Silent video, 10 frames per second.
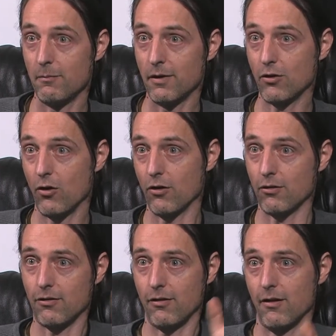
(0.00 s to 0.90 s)

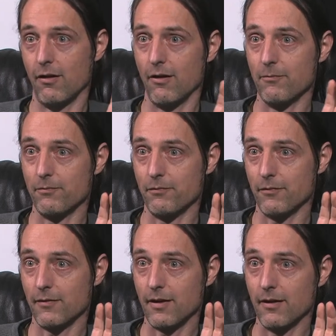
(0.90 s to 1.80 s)
Because
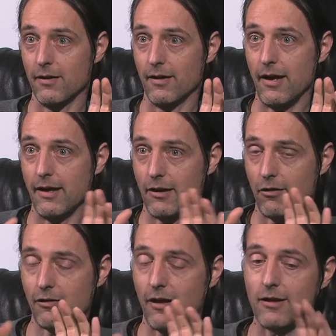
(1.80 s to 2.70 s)
it
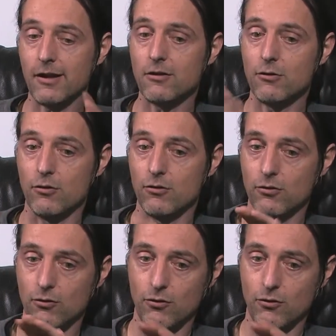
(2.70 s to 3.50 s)
is starting to